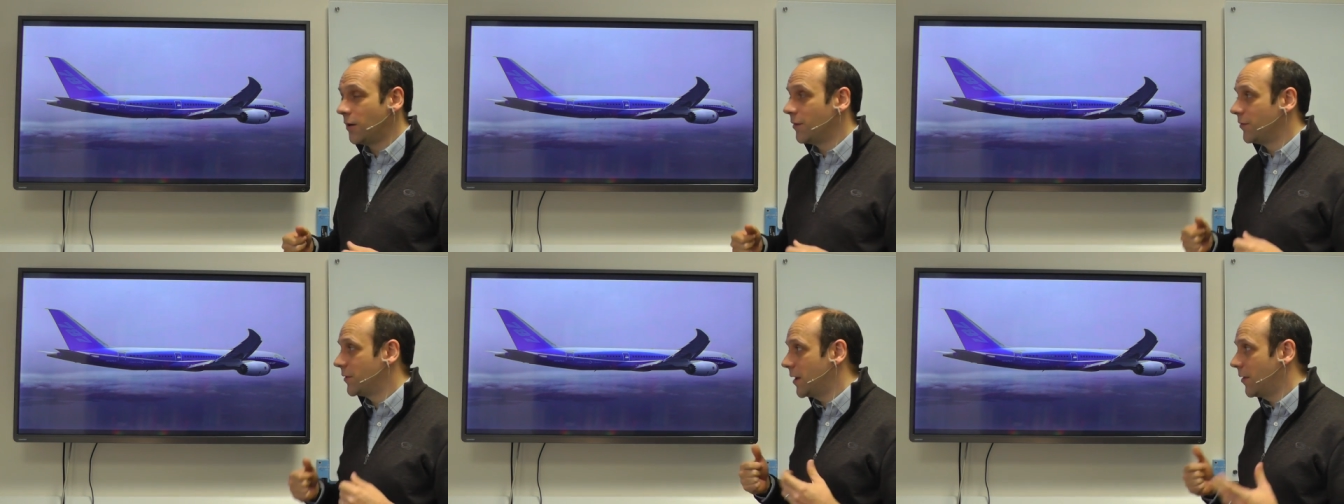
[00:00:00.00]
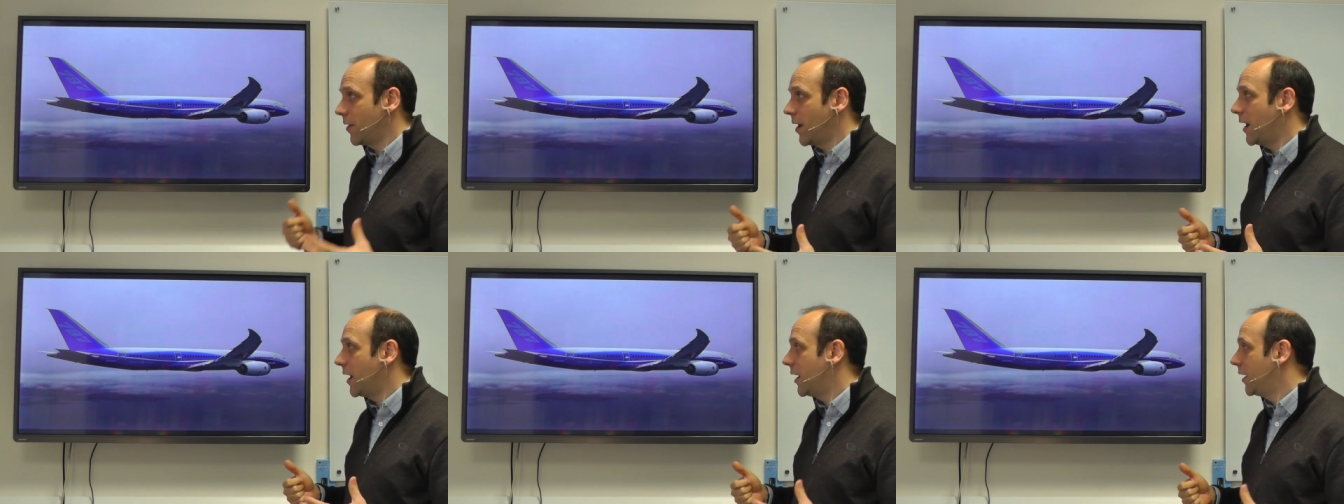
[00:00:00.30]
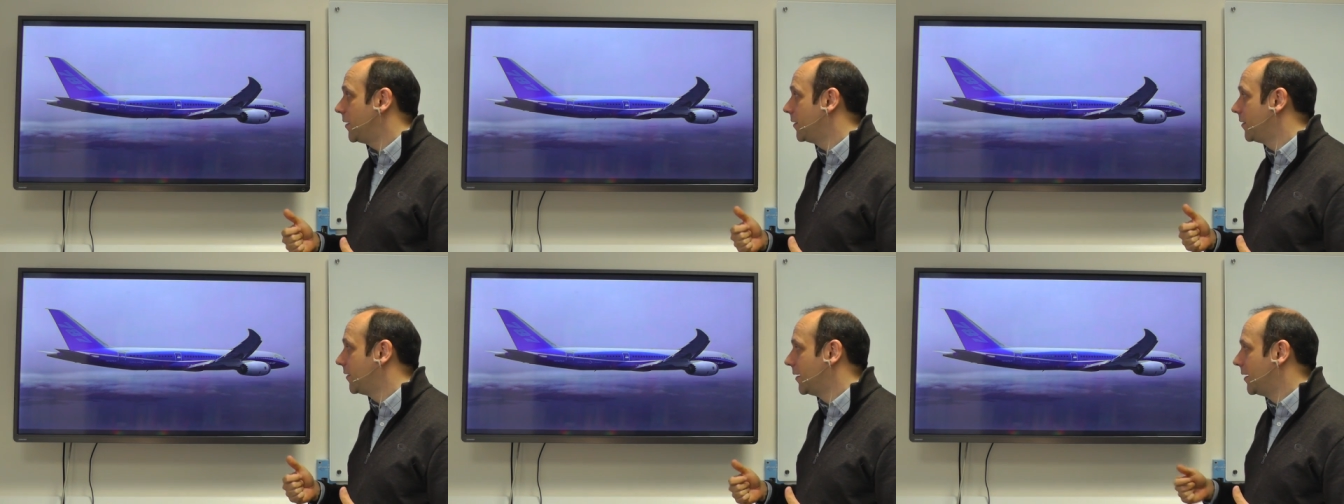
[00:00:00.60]
On the other
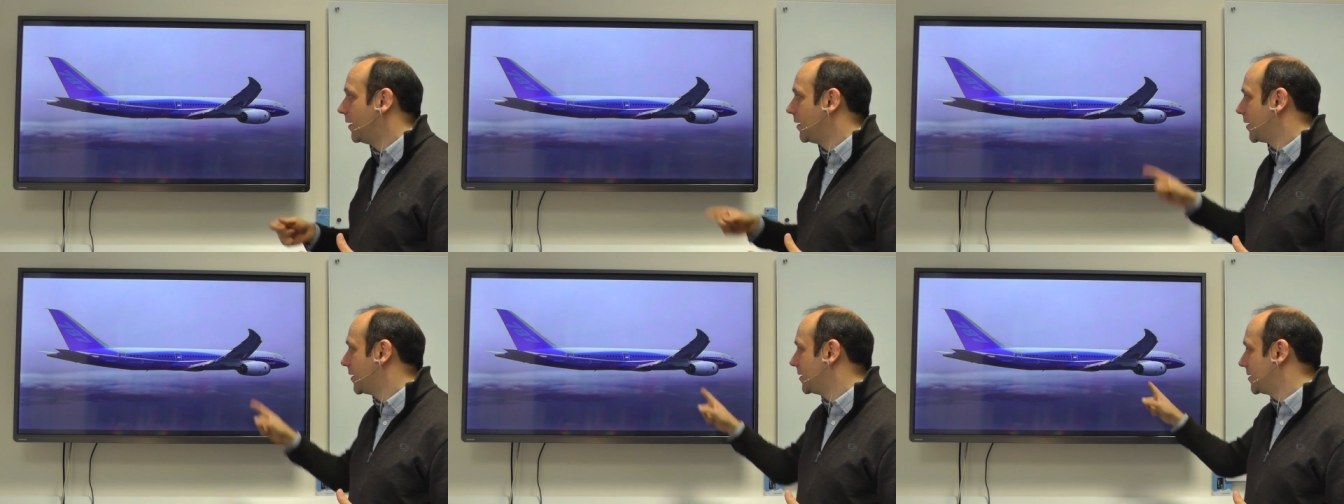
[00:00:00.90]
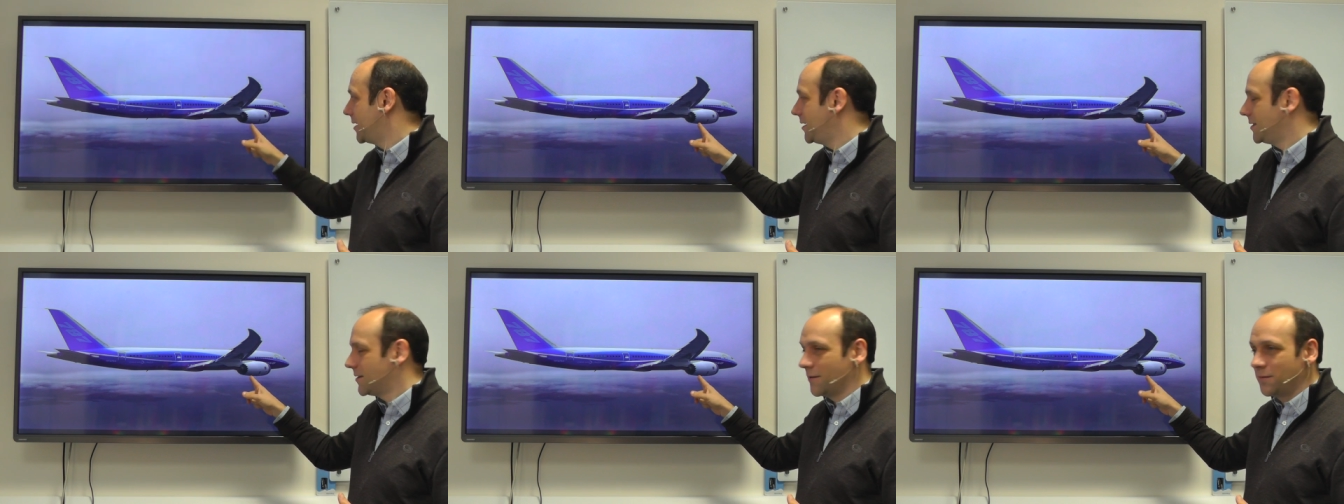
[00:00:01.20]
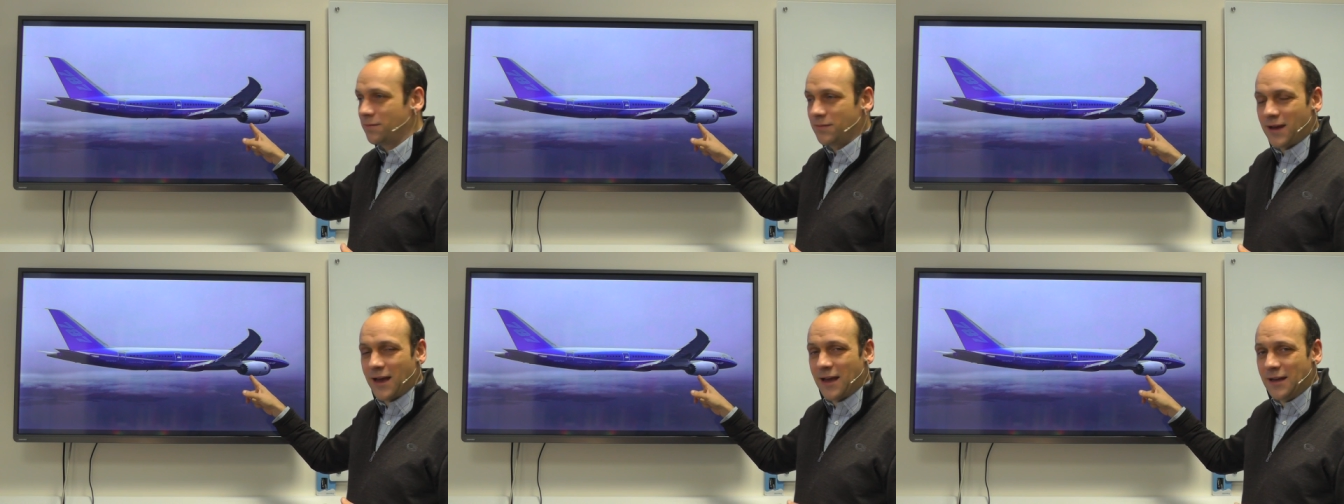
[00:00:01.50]
hand, because these are
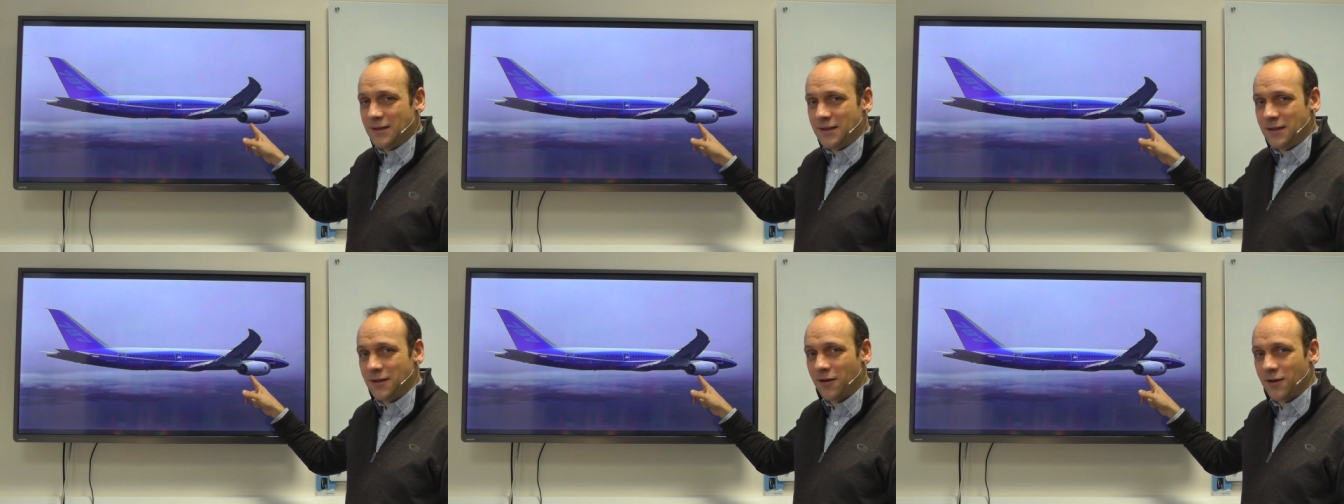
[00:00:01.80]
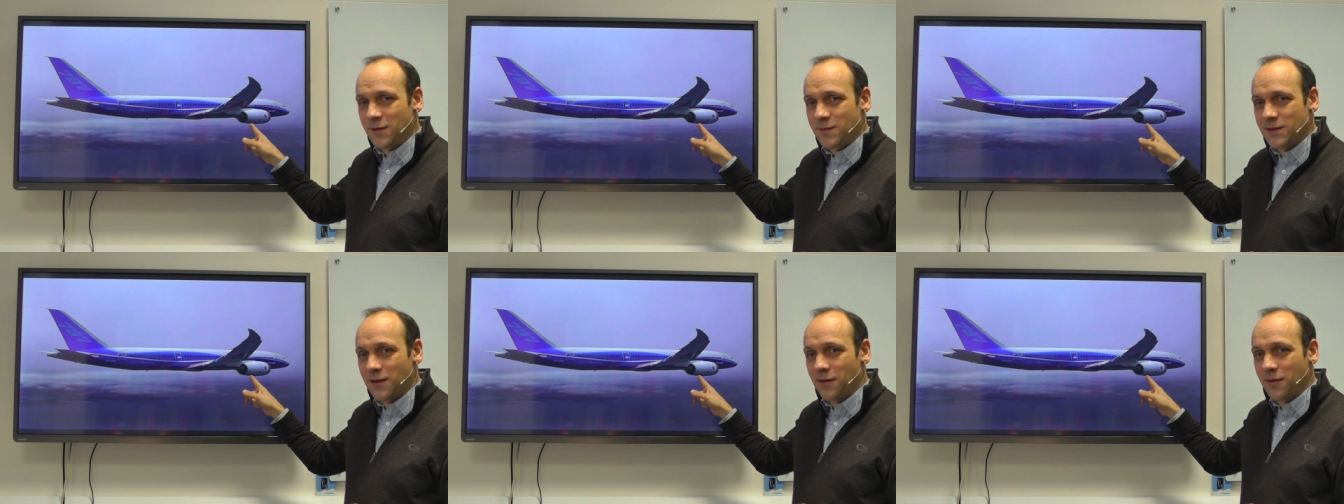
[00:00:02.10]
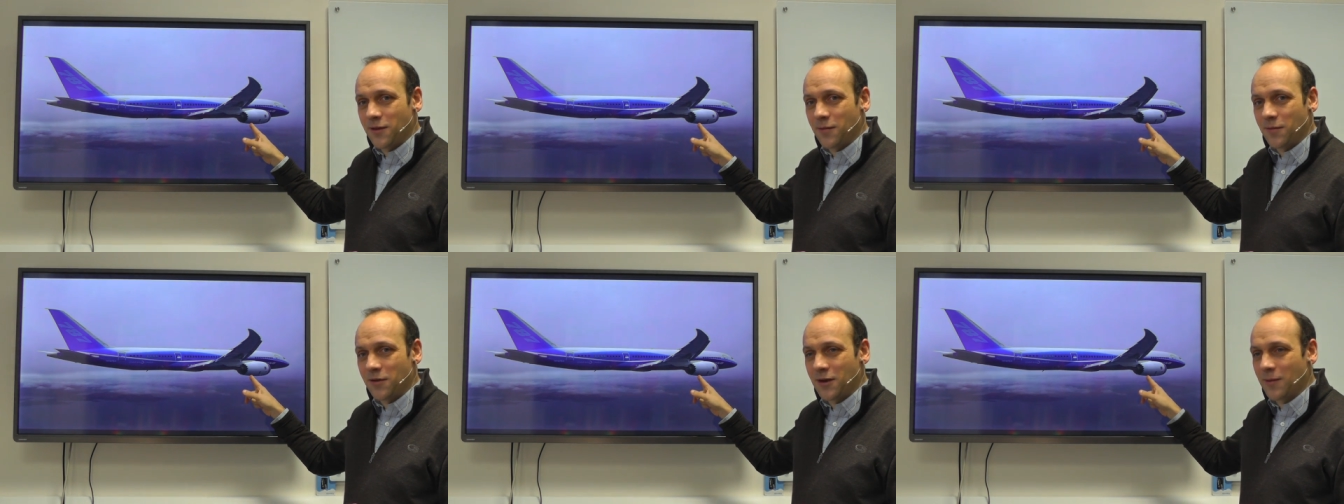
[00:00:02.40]
80 90%
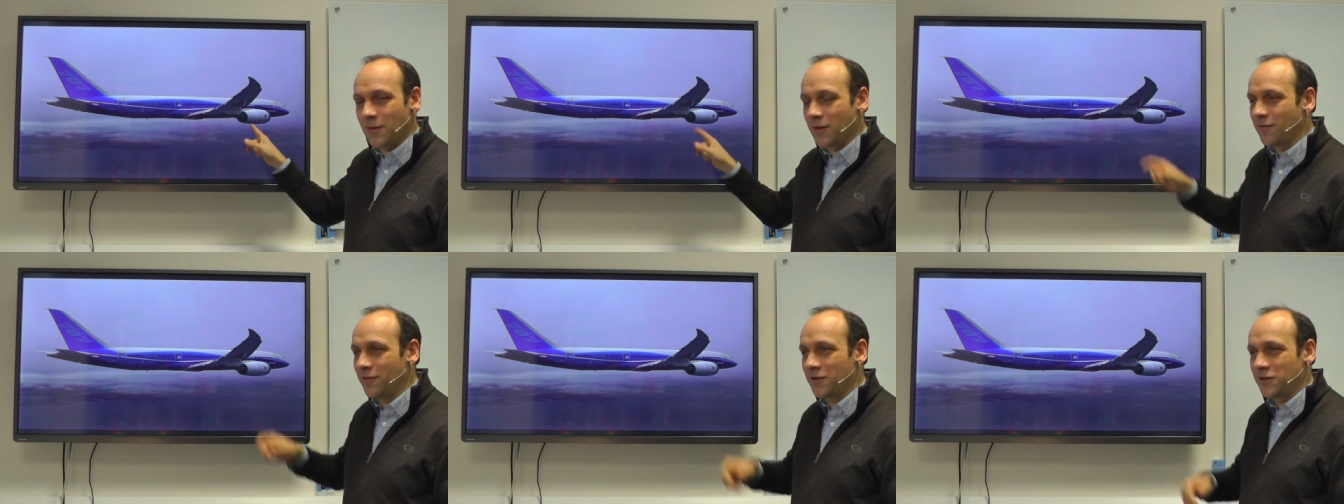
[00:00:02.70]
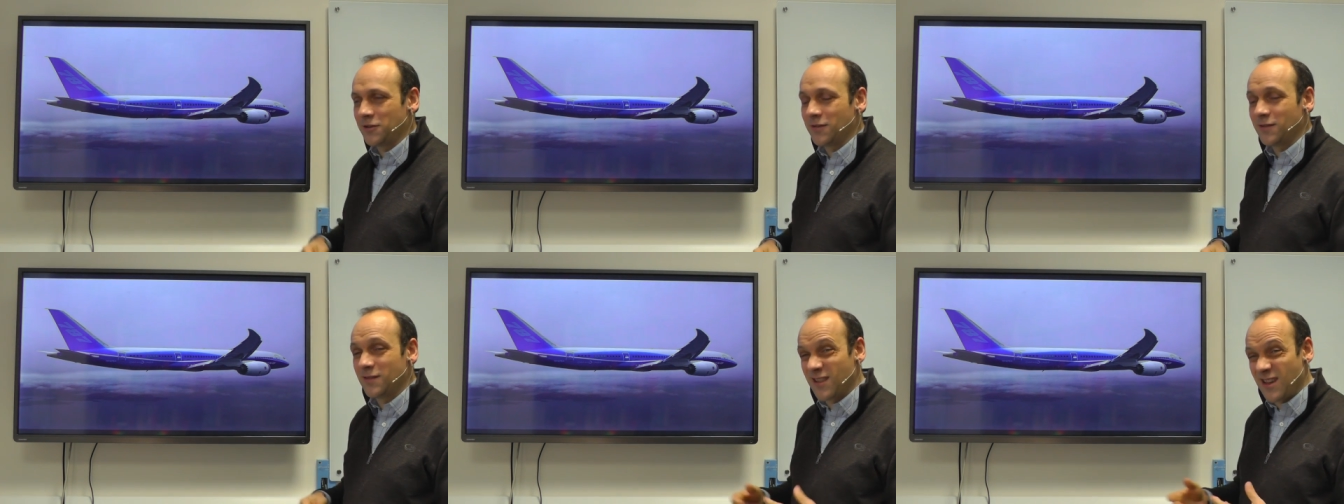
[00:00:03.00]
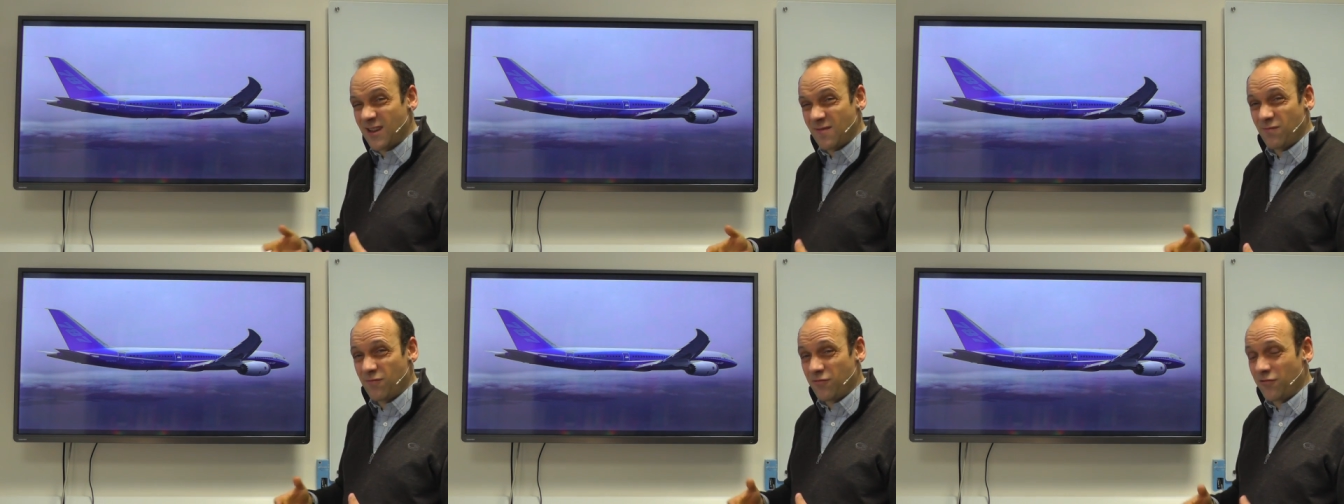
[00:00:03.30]
thermodynamic efficient, so
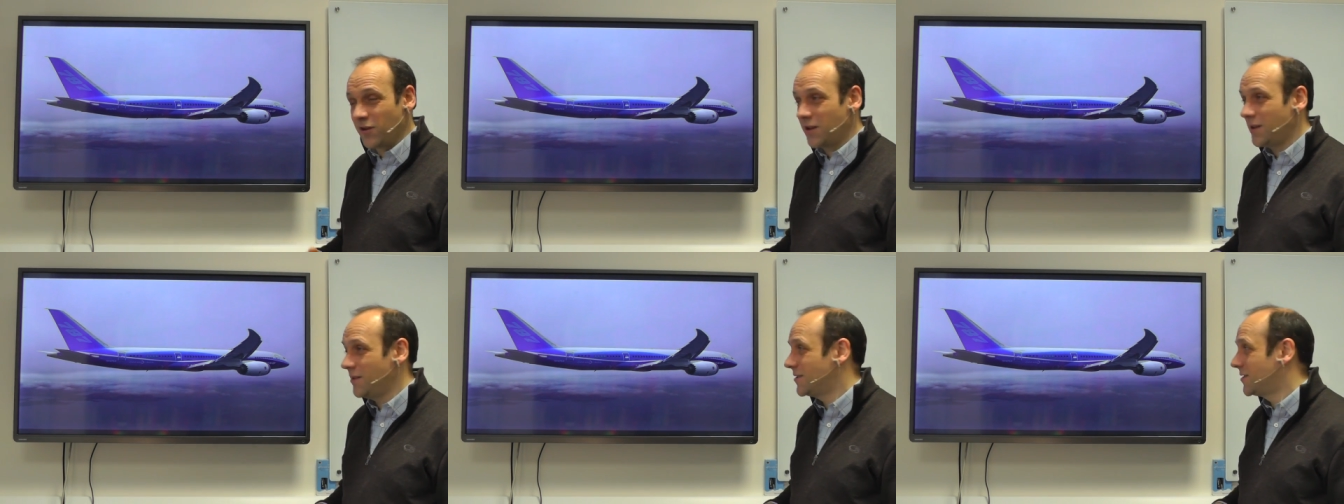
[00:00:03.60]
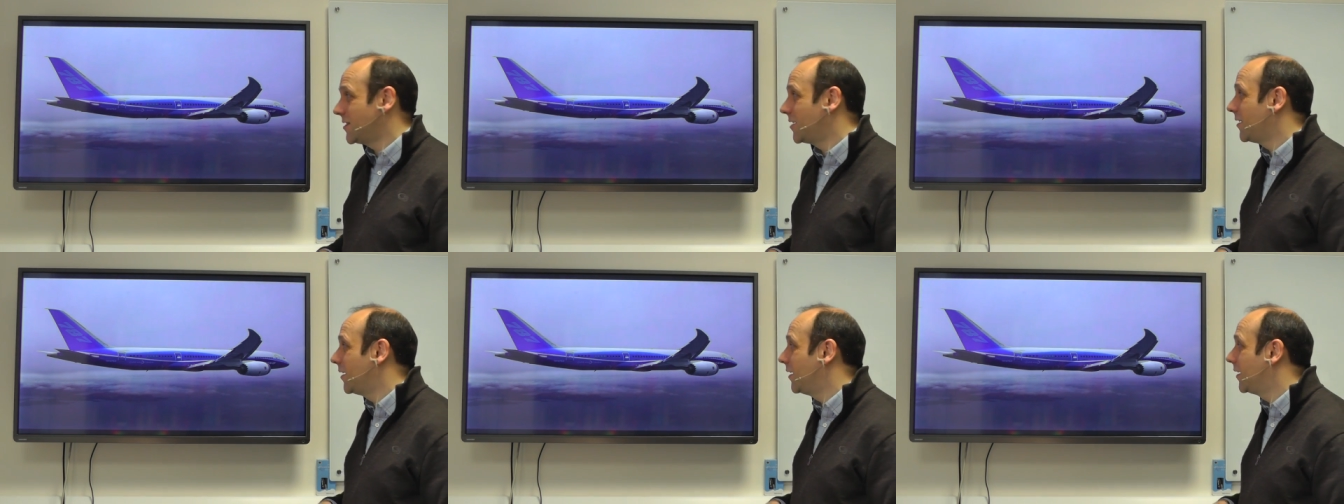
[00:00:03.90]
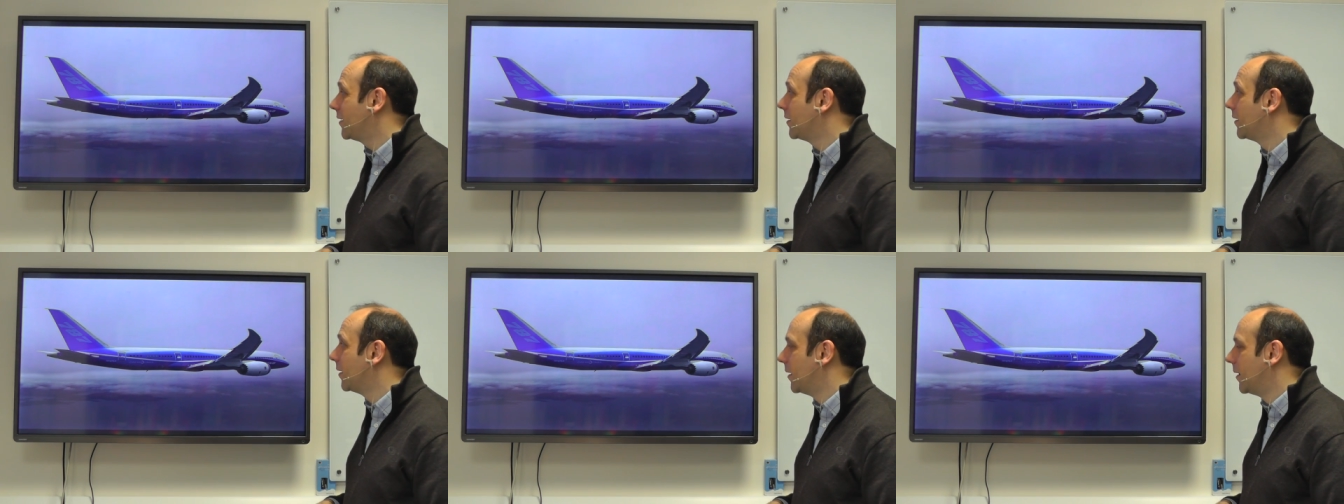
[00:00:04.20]
they're pretty
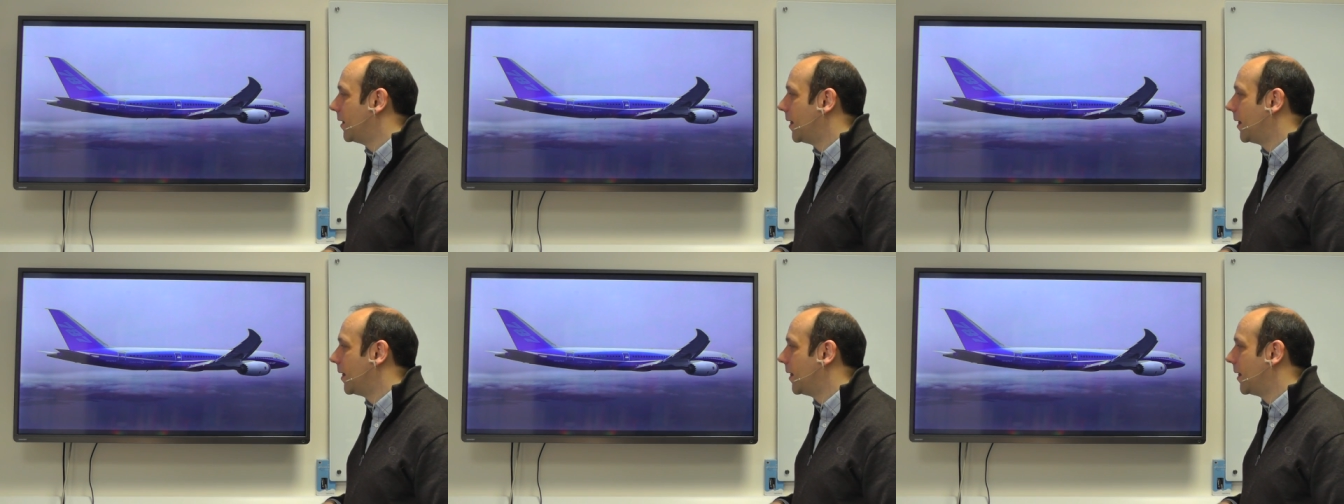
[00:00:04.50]
stunning.